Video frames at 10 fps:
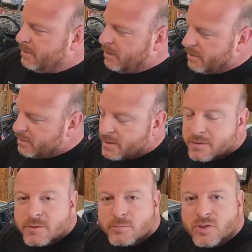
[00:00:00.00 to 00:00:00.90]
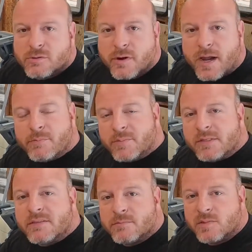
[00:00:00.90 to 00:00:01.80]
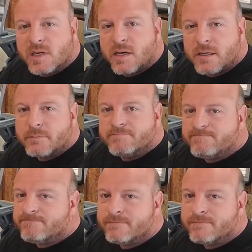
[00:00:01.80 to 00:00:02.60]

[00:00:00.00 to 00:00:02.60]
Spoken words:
other than some scrap and some time,